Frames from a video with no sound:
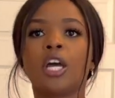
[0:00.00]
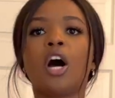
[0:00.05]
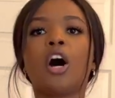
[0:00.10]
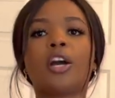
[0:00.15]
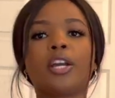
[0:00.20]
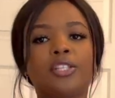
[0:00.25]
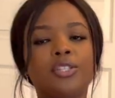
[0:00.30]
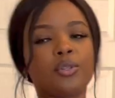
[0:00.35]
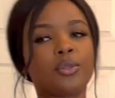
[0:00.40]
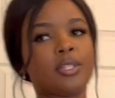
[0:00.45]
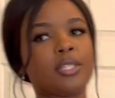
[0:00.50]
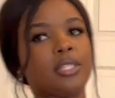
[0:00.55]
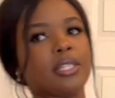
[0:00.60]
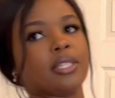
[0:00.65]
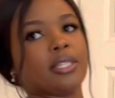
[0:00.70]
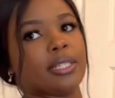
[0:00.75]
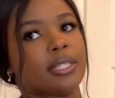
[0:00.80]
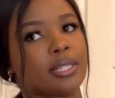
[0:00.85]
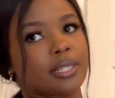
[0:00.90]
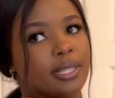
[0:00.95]
Okay, so this is
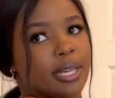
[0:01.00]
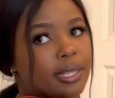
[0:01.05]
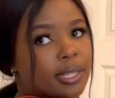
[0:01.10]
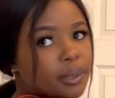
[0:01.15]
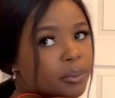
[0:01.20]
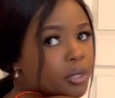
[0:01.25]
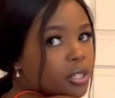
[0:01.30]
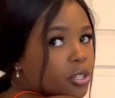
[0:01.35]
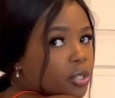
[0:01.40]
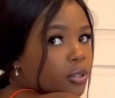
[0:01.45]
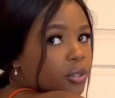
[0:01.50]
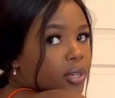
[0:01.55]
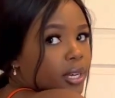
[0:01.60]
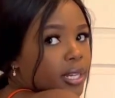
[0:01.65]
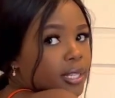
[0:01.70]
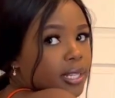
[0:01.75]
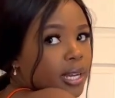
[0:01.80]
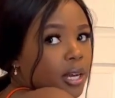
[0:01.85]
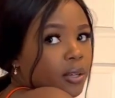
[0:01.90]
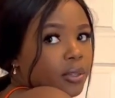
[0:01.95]
the design. Let me show you
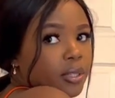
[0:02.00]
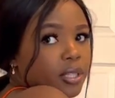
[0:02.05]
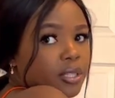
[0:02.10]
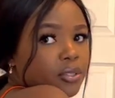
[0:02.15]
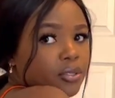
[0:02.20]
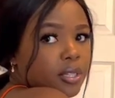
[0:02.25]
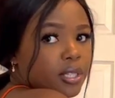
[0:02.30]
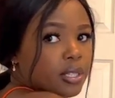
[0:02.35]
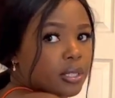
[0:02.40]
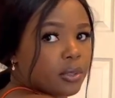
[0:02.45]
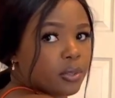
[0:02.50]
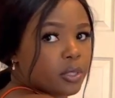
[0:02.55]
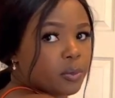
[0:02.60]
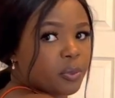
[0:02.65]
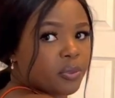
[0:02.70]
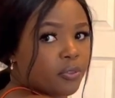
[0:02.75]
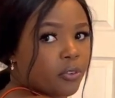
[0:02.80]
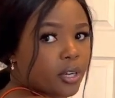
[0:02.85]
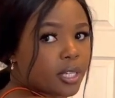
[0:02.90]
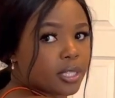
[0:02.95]
guys how this dress looks
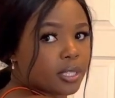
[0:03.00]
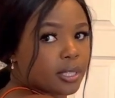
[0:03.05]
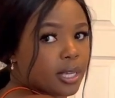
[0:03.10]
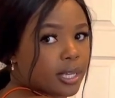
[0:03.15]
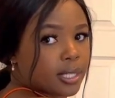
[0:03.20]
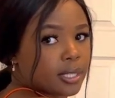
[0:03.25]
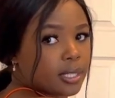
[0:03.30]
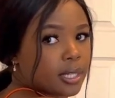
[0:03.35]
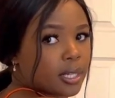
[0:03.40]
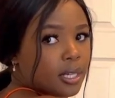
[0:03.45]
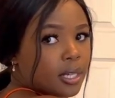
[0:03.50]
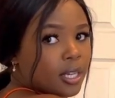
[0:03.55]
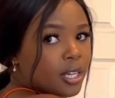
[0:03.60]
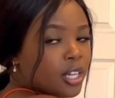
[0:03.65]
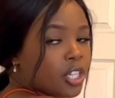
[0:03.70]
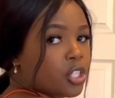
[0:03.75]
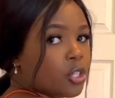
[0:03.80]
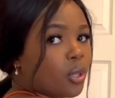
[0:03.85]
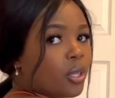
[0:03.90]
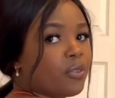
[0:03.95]
before I start
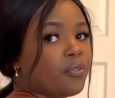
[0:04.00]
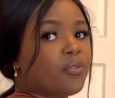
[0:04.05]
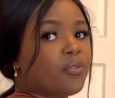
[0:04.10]
talking.